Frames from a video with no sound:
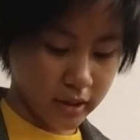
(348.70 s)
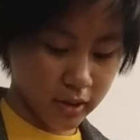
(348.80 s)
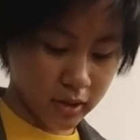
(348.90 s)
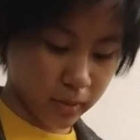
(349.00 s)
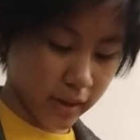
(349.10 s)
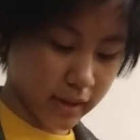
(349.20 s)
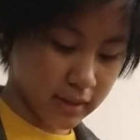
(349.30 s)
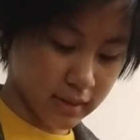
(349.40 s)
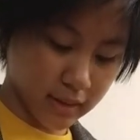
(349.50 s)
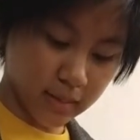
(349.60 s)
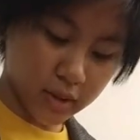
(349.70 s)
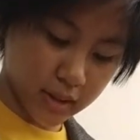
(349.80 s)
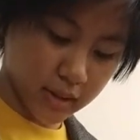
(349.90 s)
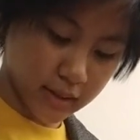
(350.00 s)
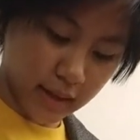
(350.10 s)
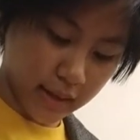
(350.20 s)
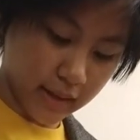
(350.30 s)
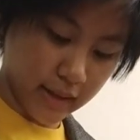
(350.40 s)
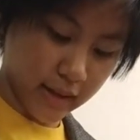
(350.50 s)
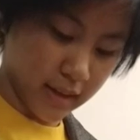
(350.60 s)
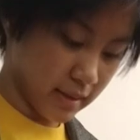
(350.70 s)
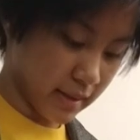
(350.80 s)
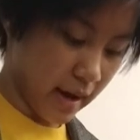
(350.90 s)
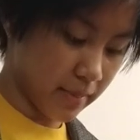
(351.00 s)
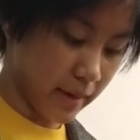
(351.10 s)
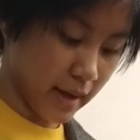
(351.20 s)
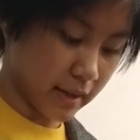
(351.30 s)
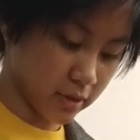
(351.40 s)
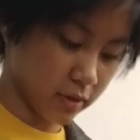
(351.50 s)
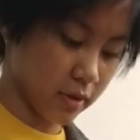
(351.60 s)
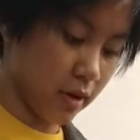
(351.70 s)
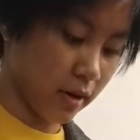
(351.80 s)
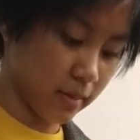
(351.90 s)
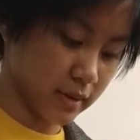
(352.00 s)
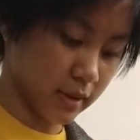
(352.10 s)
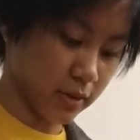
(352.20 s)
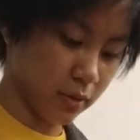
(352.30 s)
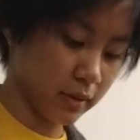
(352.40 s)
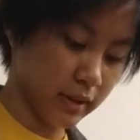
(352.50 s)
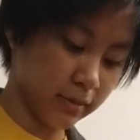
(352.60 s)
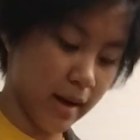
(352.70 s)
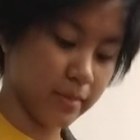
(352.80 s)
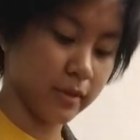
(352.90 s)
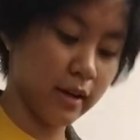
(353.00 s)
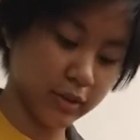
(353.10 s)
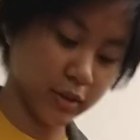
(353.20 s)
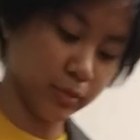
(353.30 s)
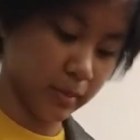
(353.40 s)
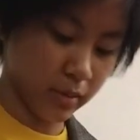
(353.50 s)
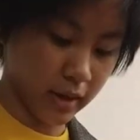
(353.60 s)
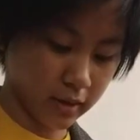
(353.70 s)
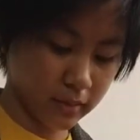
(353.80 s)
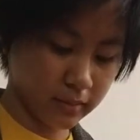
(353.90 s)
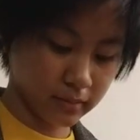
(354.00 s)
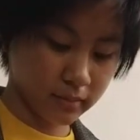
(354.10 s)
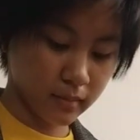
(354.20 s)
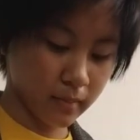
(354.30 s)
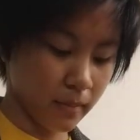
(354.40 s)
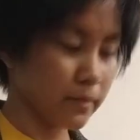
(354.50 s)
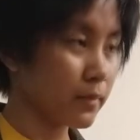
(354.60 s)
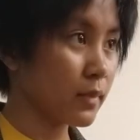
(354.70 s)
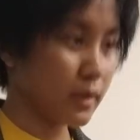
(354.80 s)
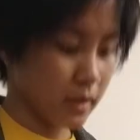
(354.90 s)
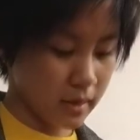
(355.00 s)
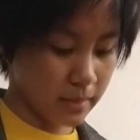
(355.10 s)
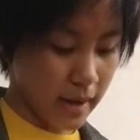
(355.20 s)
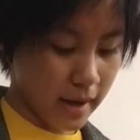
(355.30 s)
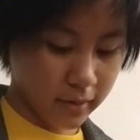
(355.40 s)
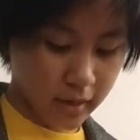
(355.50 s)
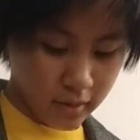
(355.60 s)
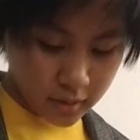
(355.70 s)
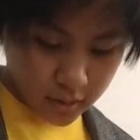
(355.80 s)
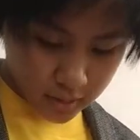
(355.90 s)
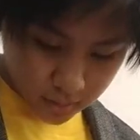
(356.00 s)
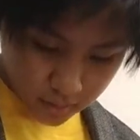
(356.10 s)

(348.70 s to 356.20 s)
She was wearing slim jeans and a Yankees cap, as her arms adorningly wrapped around her twin brother. The background